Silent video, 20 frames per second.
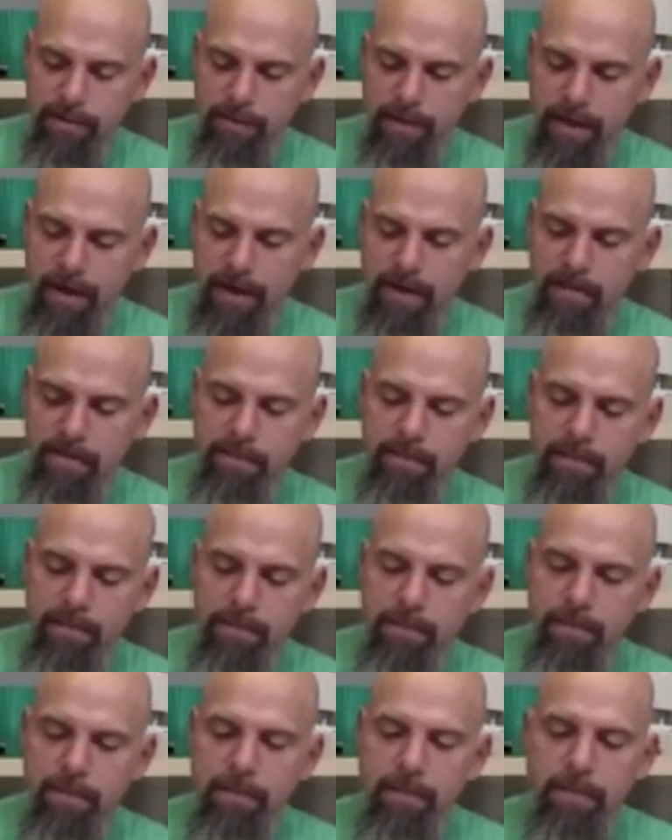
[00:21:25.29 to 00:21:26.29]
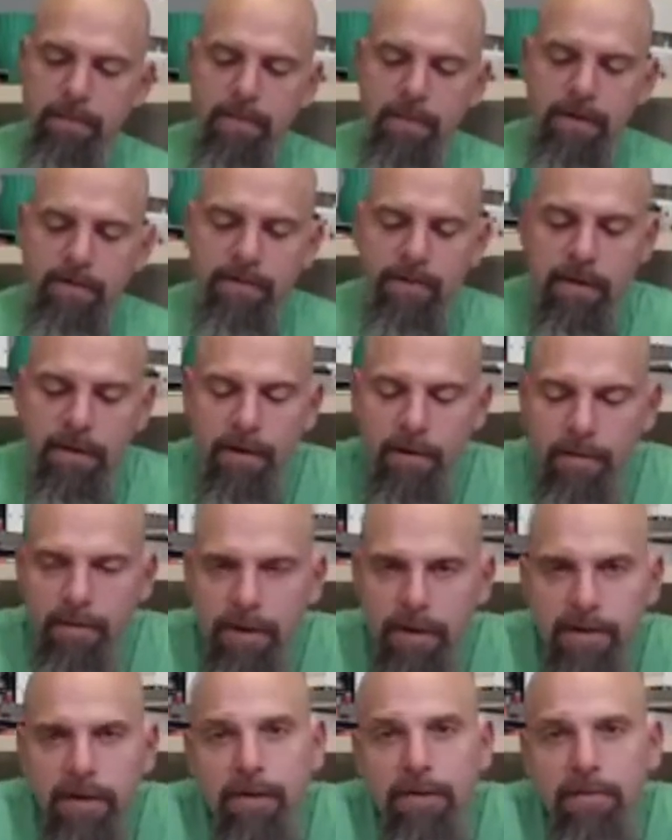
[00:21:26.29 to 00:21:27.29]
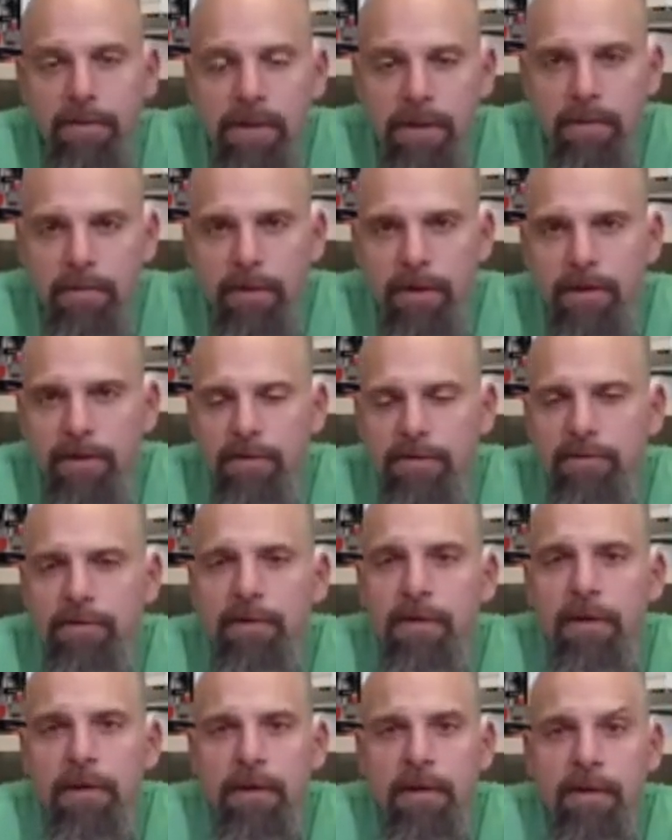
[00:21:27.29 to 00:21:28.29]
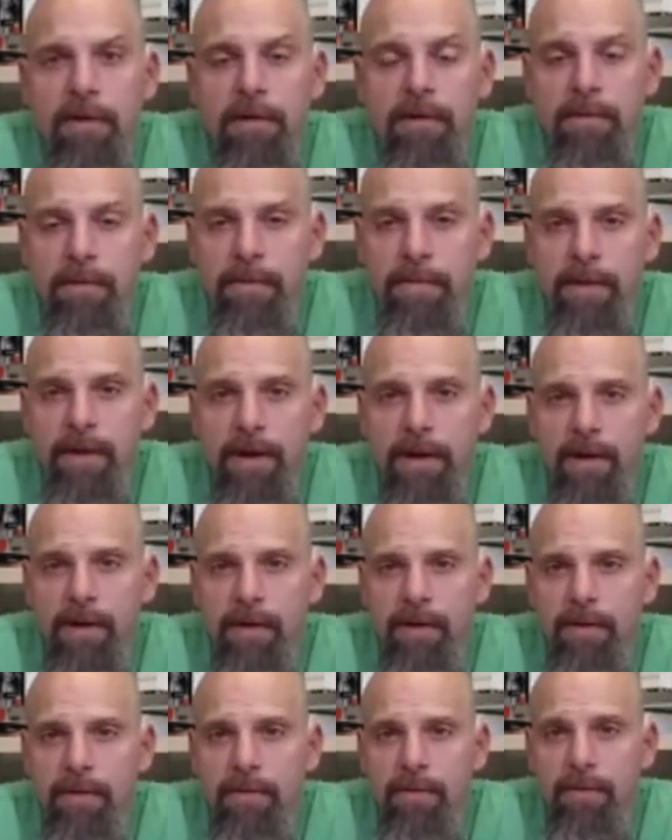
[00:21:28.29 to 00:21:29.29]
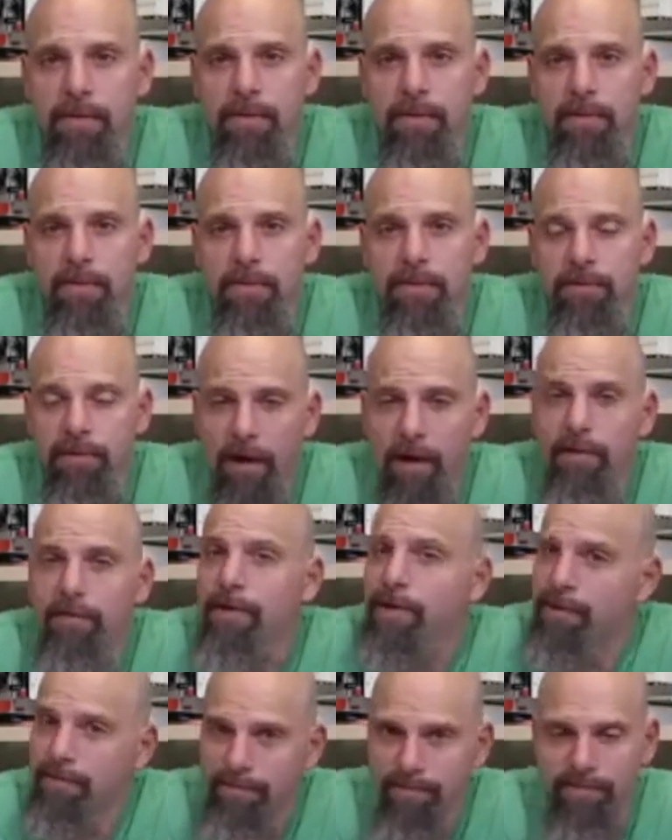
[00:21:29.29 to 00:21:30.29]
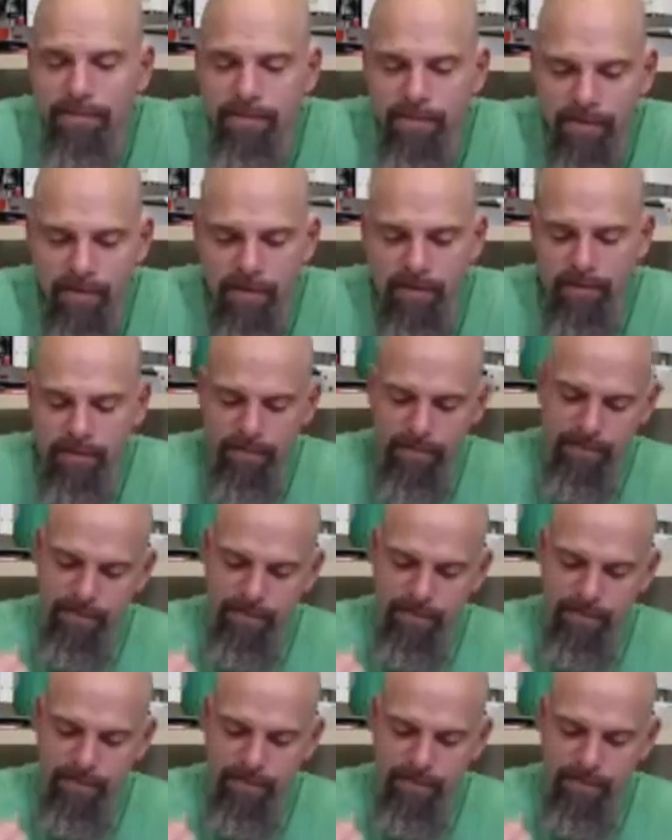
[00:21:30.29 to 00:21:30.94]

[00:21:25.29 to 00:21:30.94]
Um, if they're building 3D printers, they're soldering. So,